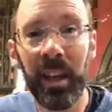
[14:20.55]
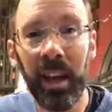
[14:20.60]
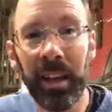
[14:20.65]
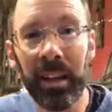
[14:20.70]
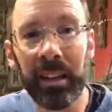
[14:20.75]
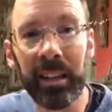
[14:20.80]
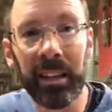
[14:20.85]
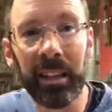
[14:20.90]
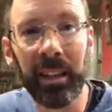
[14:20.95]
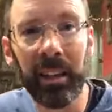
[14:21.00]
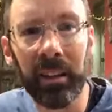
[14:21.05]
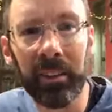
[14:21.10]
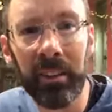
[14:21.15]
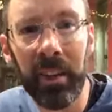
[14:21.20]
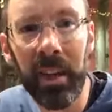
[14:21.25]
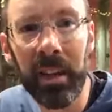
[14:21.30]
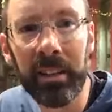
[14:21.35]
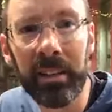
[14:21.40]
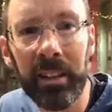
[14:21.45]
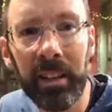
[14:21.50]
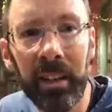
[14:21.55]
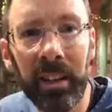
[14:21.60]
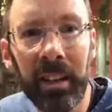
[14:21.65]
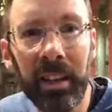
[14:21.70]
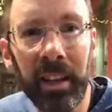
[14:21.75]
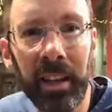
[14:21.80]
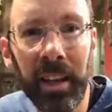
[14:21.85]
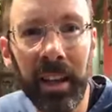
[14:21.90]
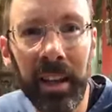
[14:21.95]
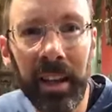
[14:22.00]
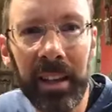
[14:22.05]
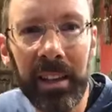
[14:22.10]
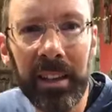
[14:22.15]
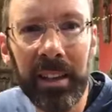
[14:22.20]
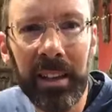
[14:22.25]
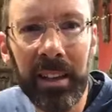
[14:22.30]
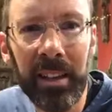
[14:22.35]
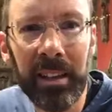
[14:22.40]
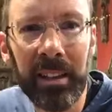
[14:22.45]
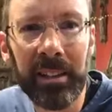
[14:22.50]
anything like that.
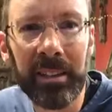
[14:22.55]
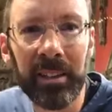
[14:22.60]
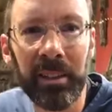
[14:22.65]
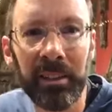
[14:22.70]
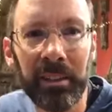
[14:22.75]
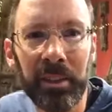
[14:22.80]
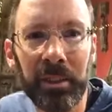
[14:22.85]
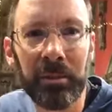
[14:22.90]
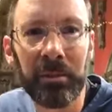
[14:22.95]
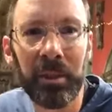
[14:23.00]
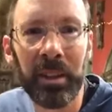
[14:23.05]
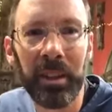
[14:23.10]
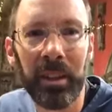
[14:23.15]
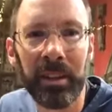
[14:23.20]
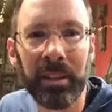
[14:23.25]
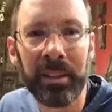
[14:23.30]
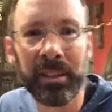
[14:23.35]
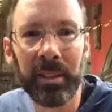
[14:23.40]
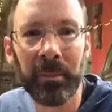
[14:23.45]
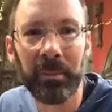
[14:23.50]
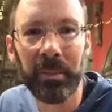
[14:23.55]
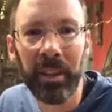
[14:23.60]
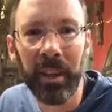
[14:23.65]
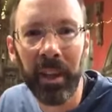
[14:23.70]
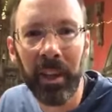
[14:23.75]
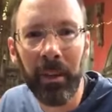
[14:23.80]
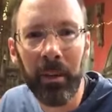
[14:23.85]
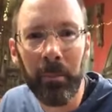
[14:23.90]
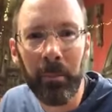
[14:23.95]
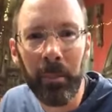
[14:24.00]
So I just realised something.